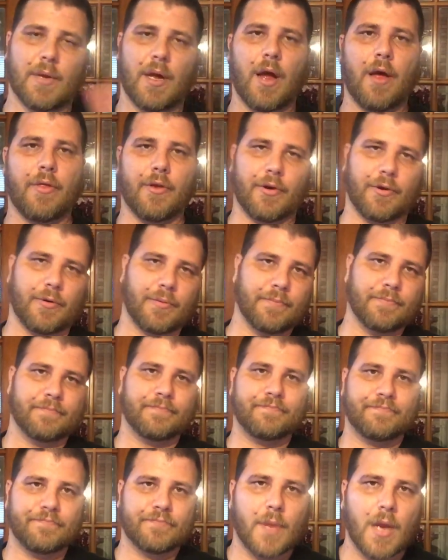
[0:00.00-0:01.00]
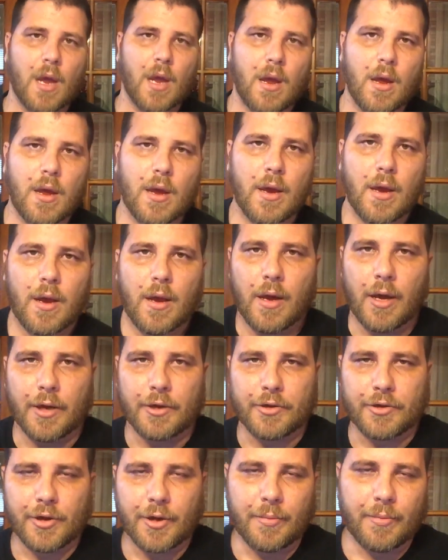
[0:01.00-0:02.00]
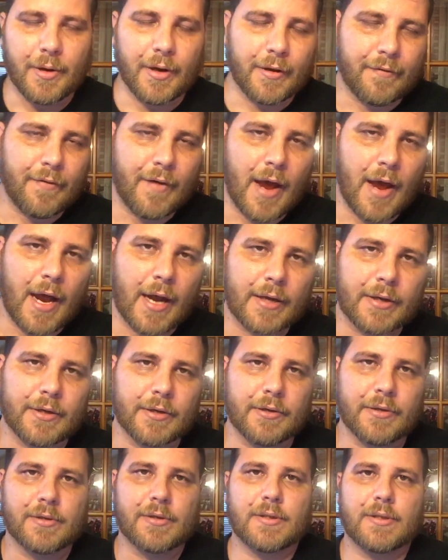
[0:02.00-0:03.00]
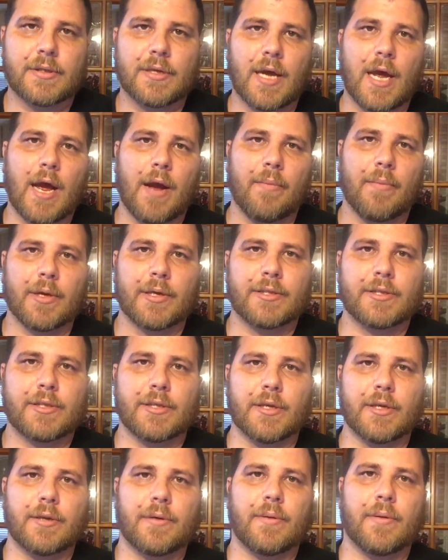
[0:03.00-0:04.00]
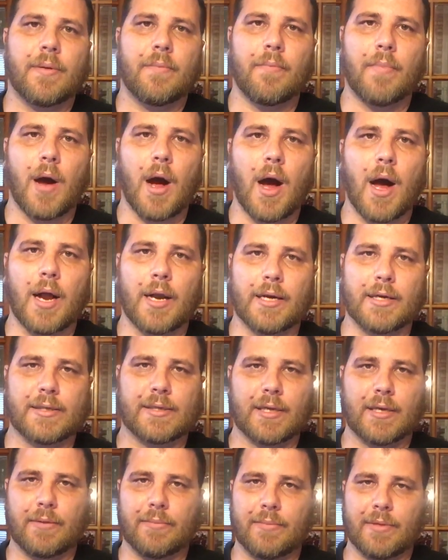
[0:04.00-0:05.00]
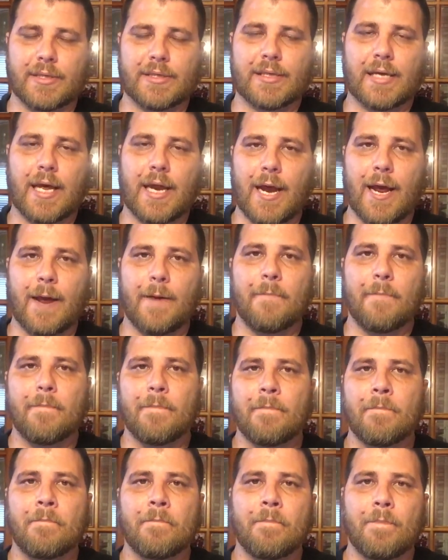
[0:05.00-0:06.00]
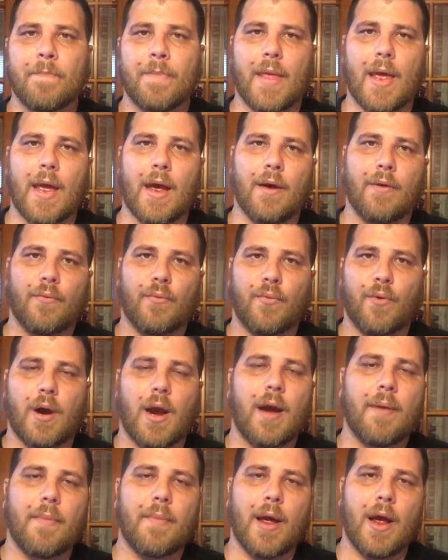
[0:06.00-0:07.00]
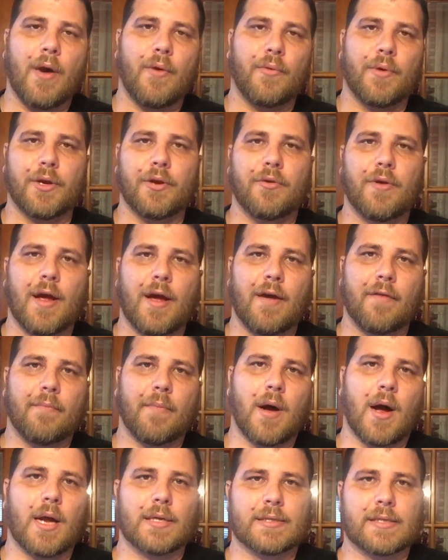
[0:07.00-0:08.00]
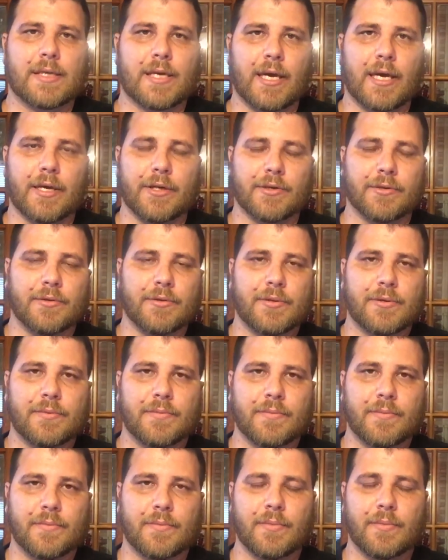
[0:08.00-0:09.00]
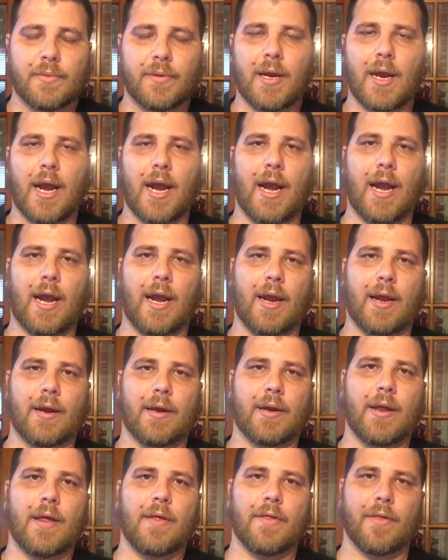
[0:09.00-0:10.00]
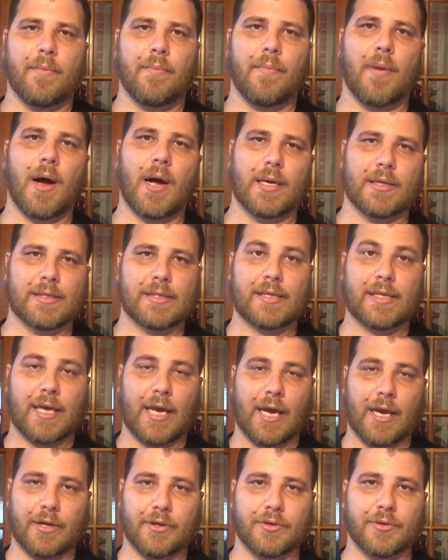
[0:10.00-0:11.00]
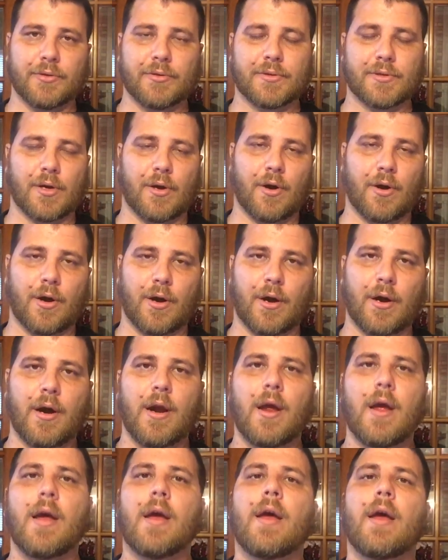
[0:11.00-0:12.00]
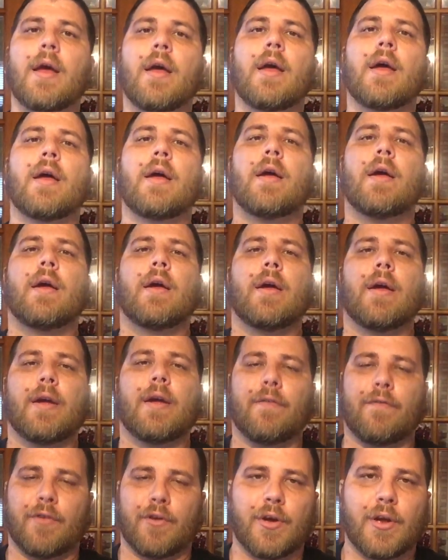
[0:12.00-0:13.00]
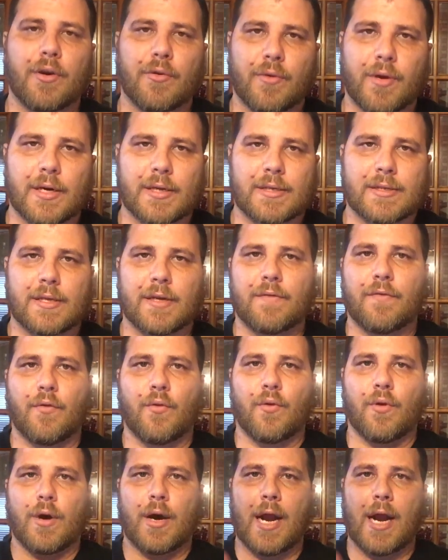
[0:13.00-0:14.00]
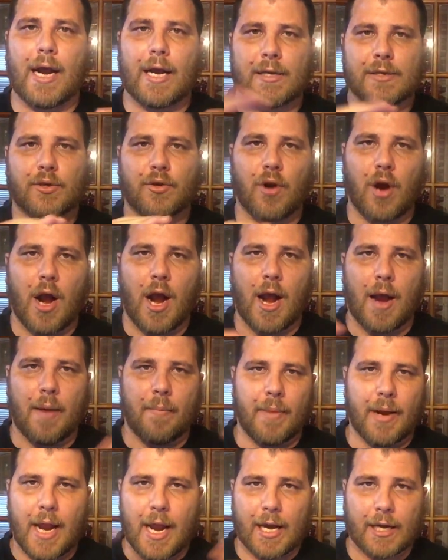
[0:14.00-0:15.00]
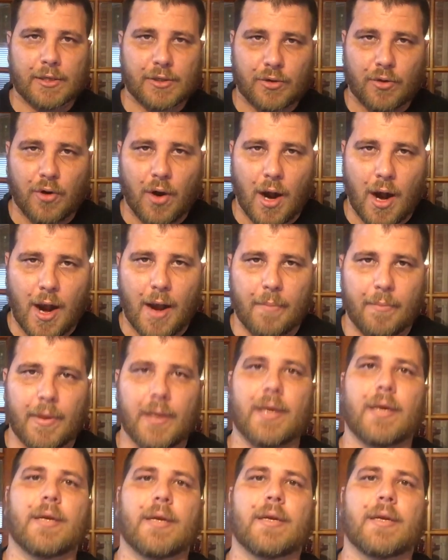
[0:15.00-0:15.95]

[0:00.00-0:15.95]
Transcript: other attributing factors to how much a bond is going to be set at. Now, where I'm at, we do have bond schedules, and the bond schedules are if you get arrested for X crime, and X crime